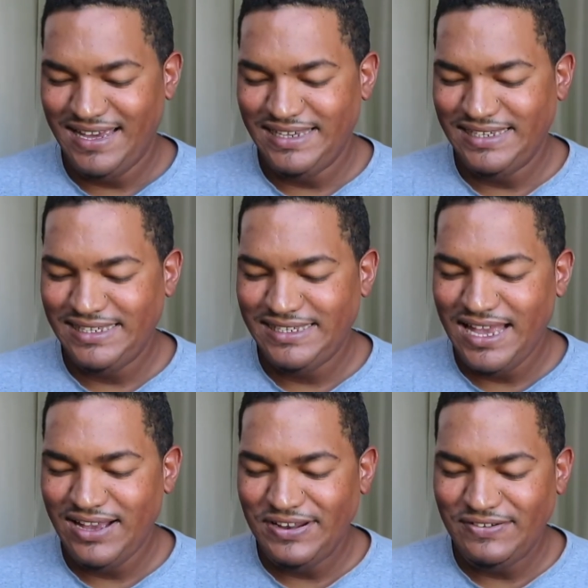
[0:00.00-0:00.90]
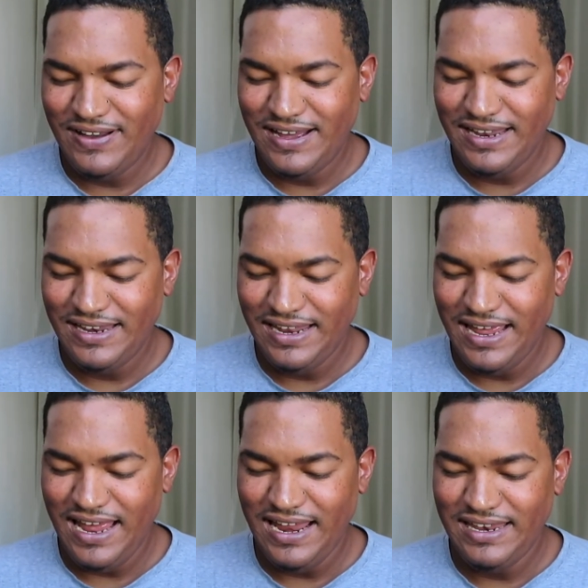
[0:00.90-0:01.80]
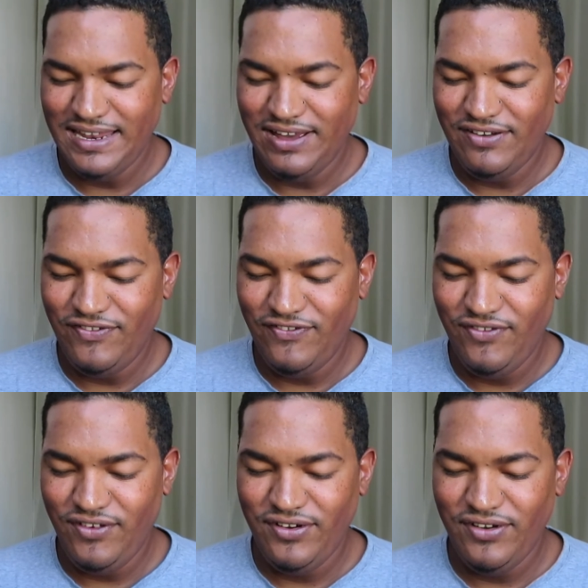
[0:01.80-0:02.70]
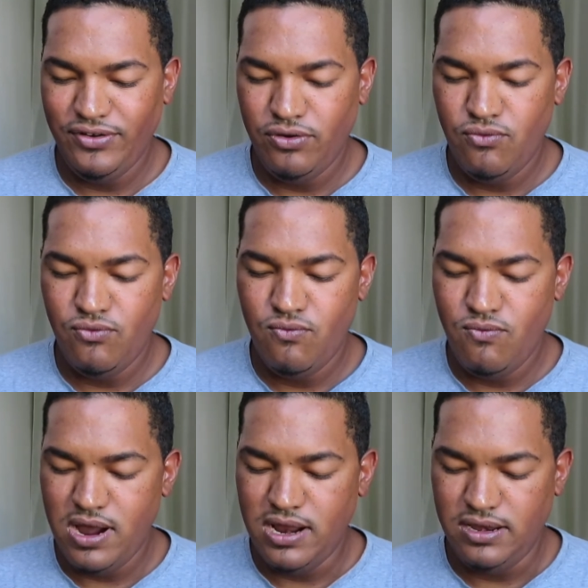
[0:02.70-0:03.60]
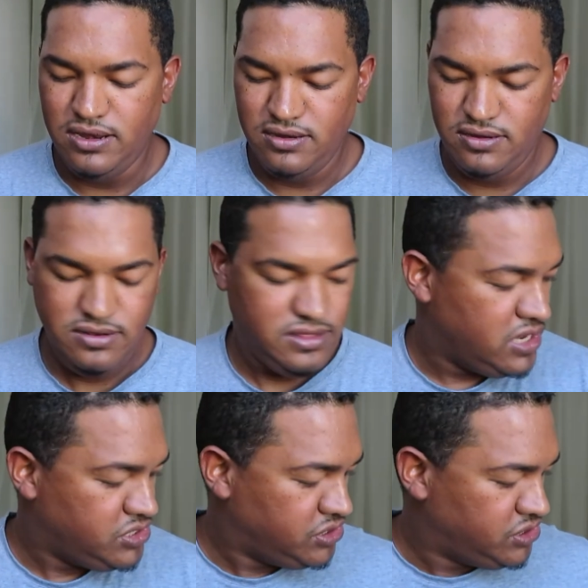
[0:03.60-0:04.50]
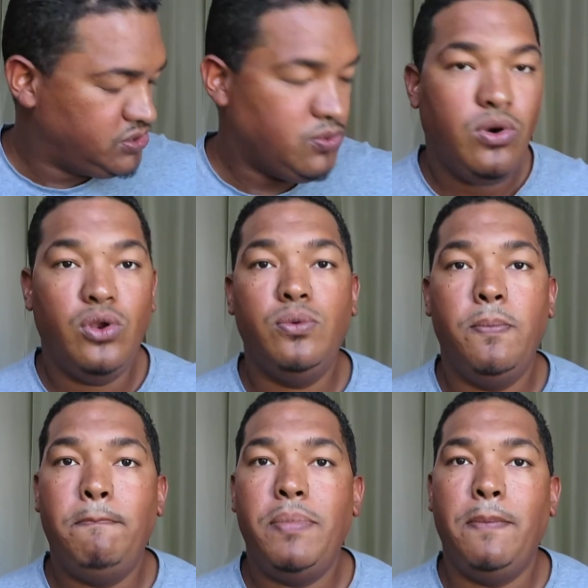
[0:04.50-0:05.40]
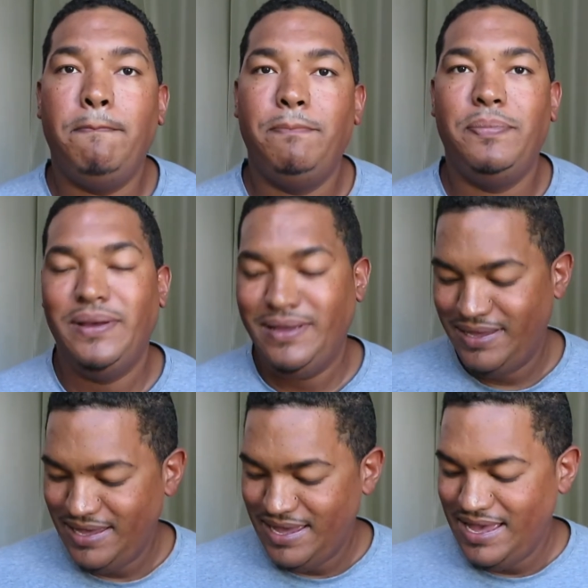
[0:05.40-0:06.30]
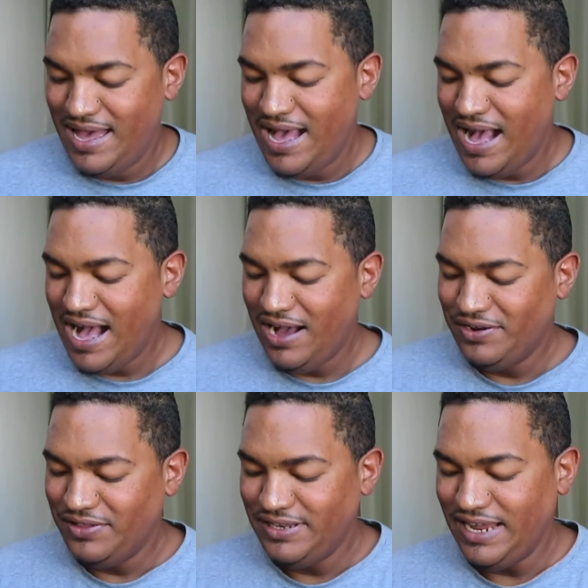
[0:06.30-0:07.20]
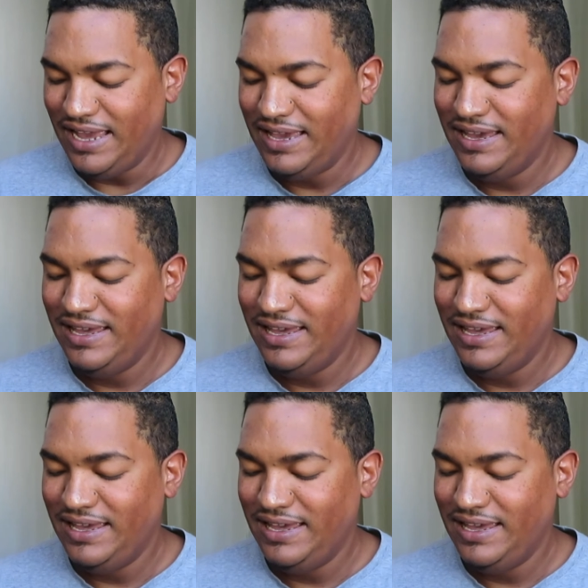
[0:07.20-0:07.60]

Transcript: a second one, and a third one. They just want to pop out of the deck.